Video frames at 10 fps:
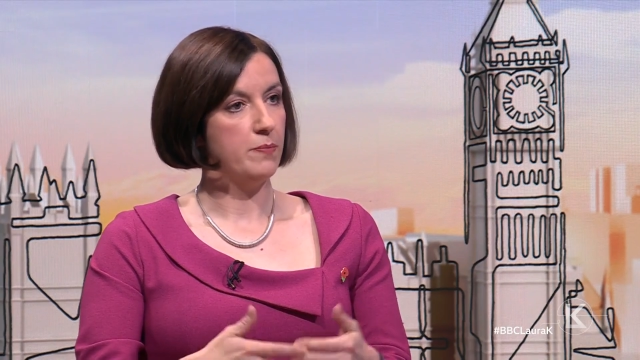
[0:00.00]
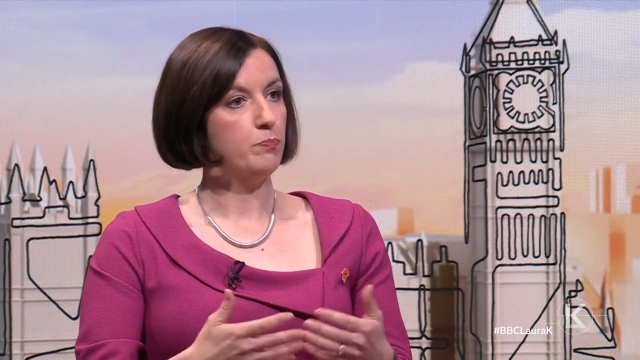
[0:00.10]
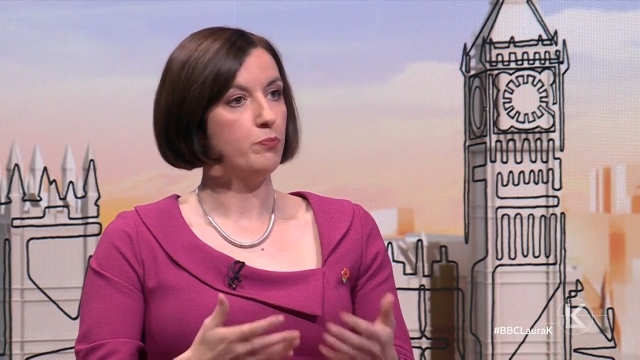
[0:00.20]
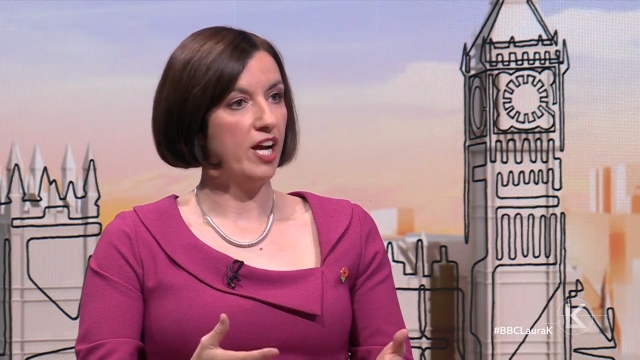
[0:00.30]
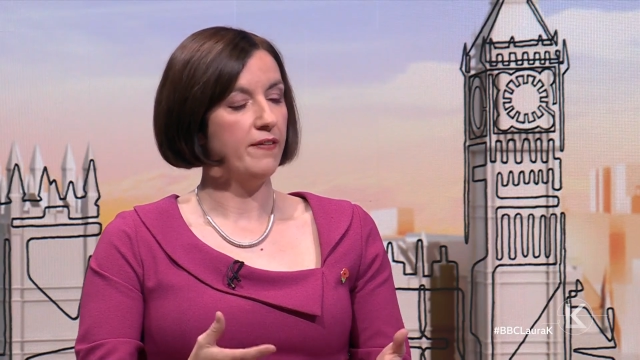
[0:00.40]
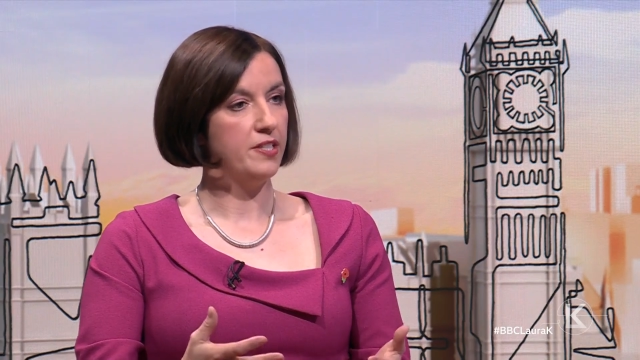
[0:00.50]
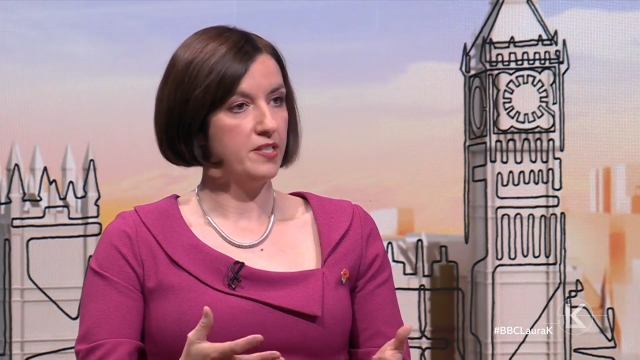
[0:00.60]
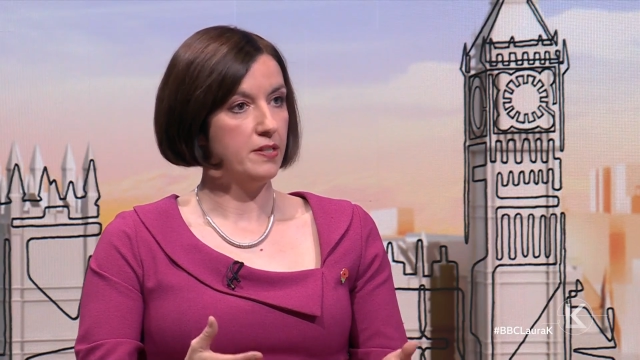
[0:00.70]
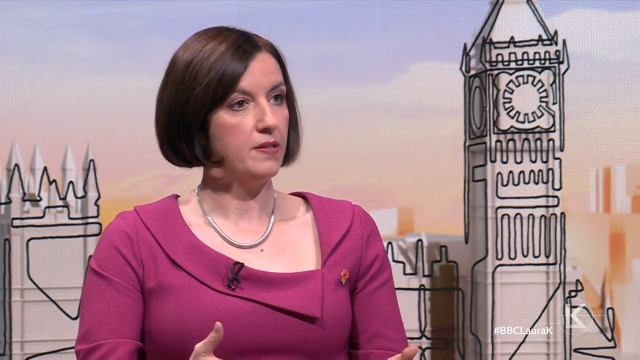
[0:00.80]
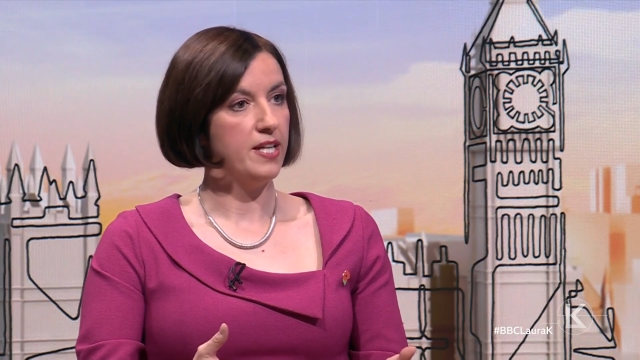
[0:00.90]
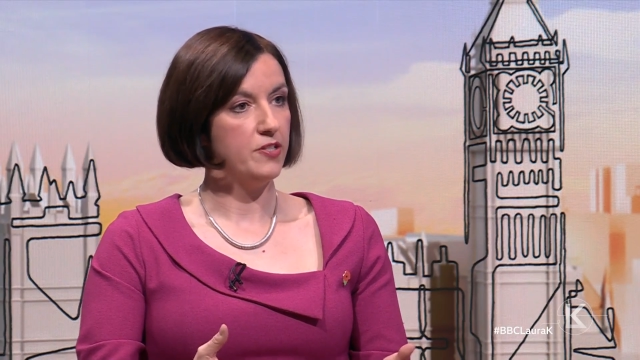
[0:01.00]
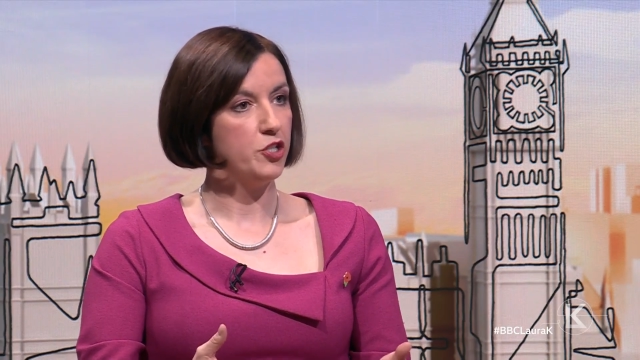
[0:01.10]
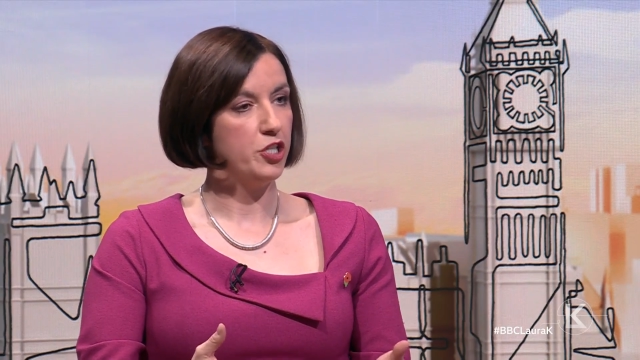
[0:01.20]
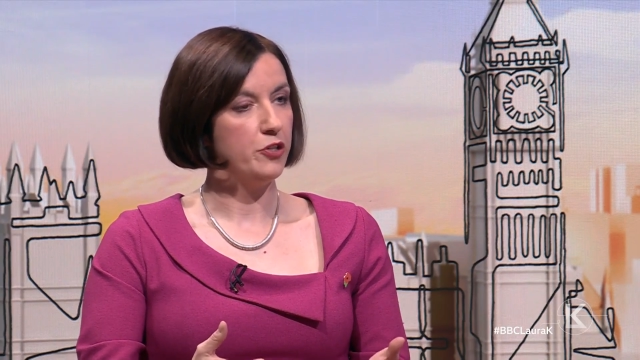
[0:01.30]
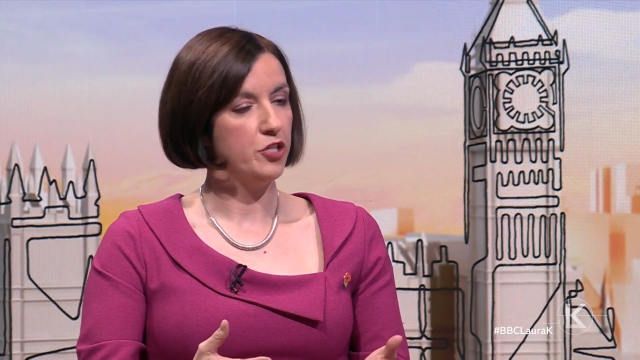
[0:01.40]
a private
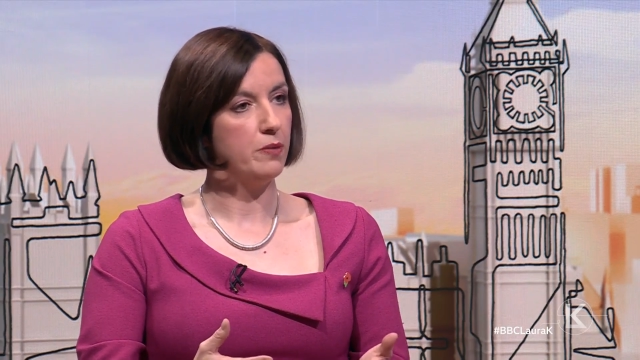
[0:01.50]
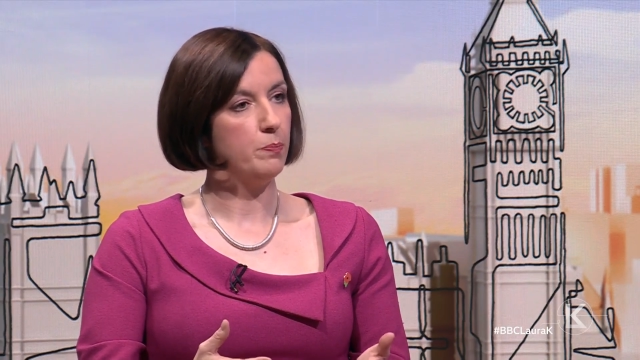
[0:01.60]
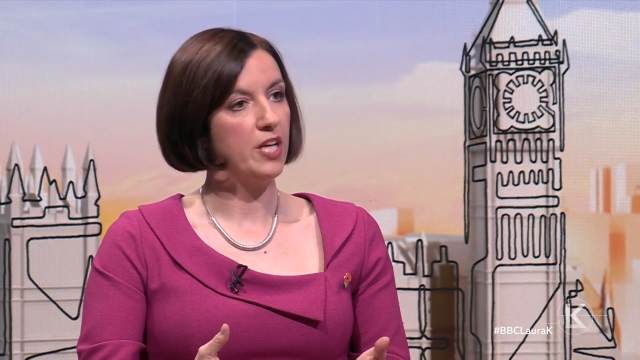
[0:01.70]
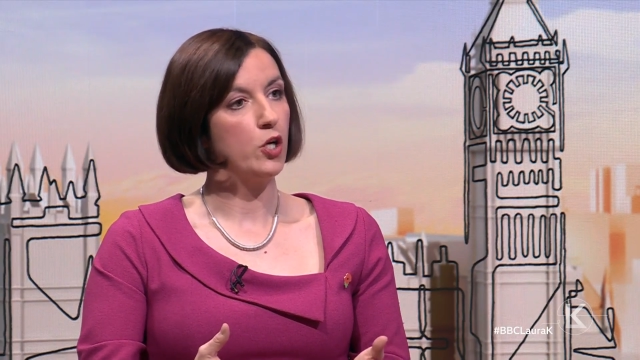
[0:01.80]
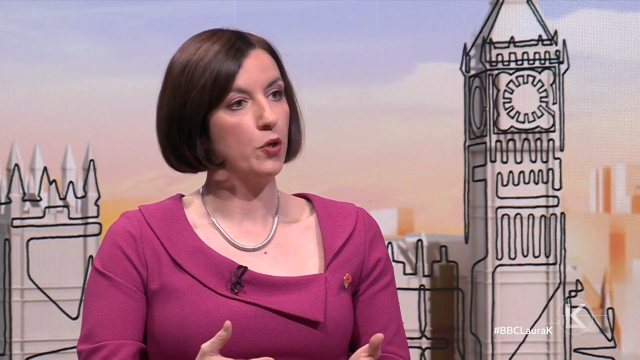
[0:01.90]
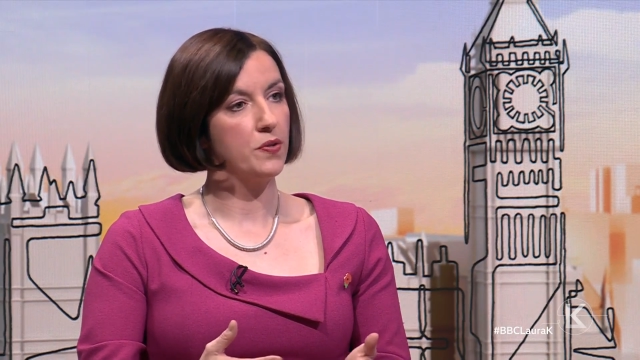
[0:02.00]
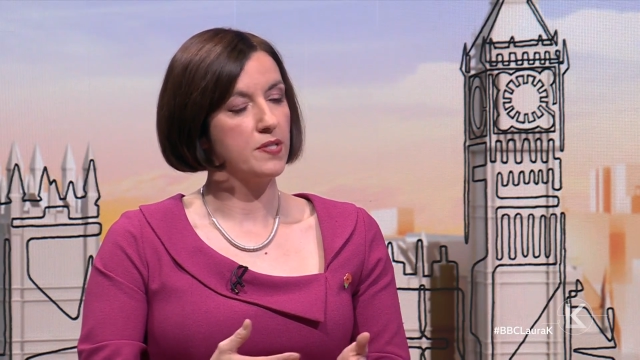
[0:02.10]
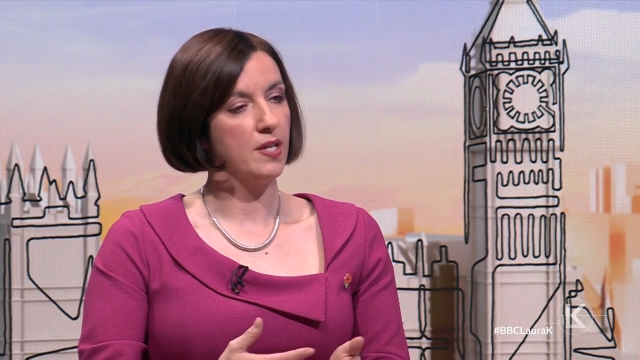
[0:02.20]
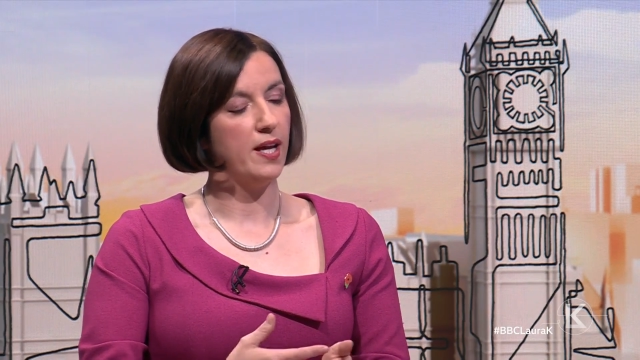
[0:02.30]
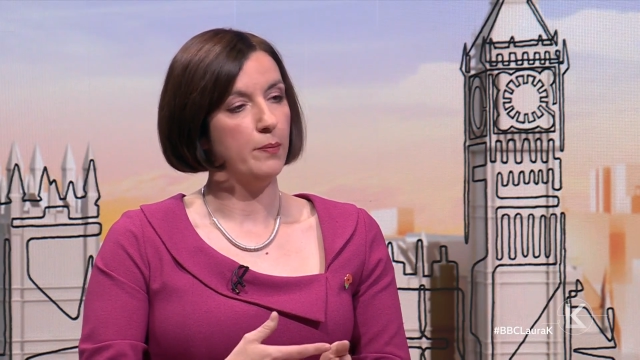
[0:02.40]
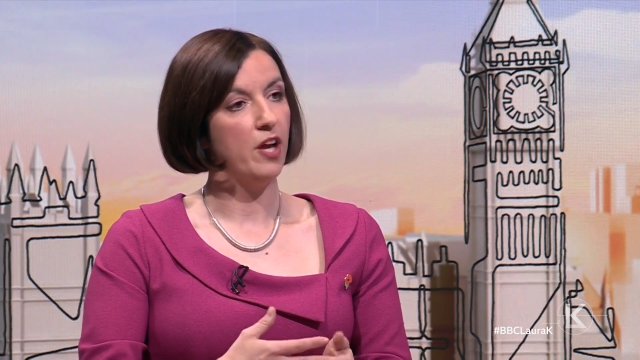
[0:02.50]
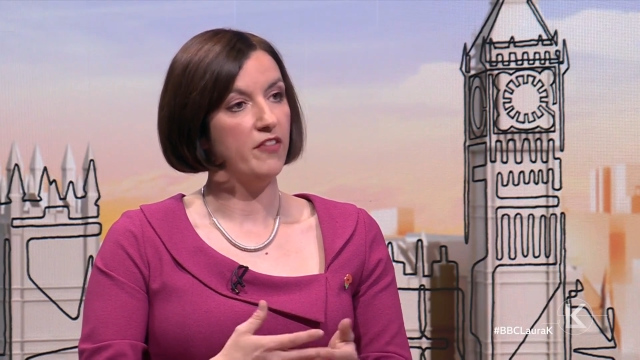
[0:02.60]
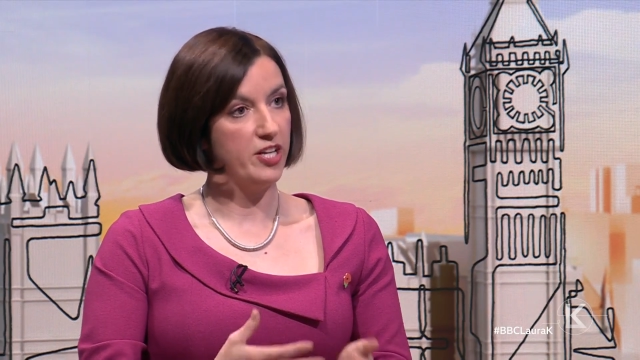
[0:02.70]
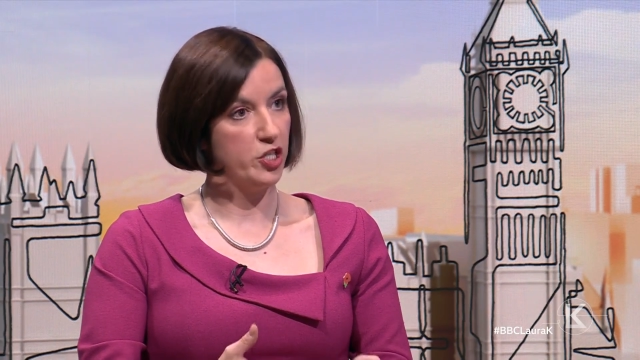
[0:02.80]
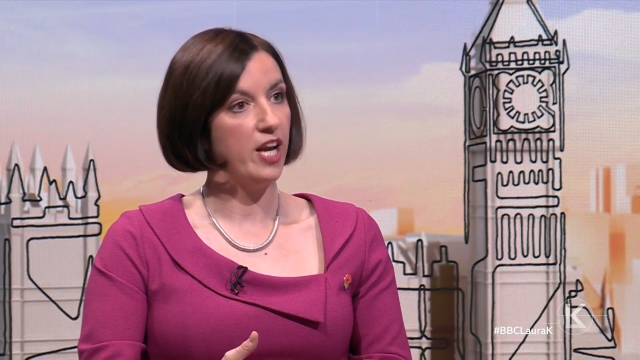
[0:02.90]
institution because of
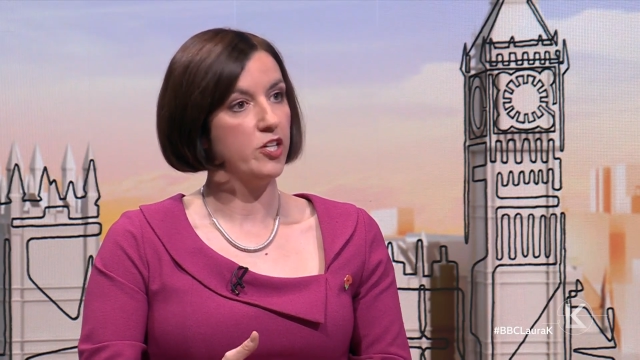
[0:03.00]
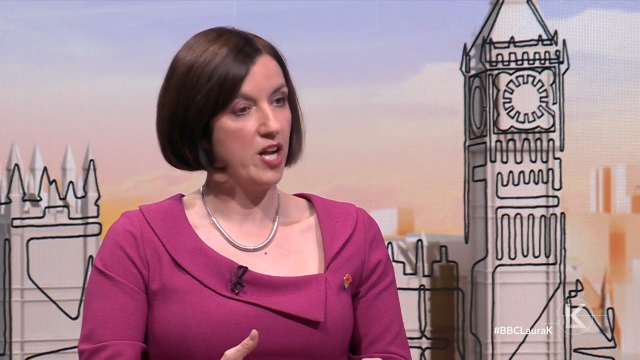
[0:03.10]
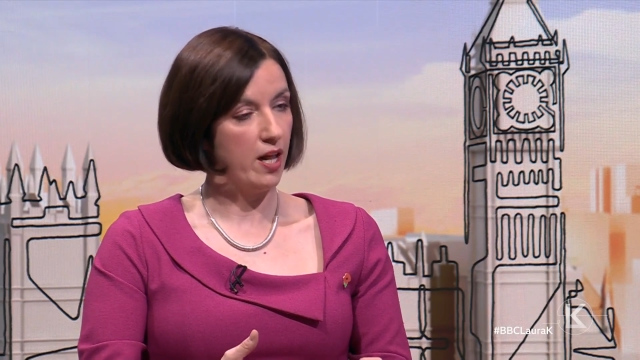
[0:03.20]
an education,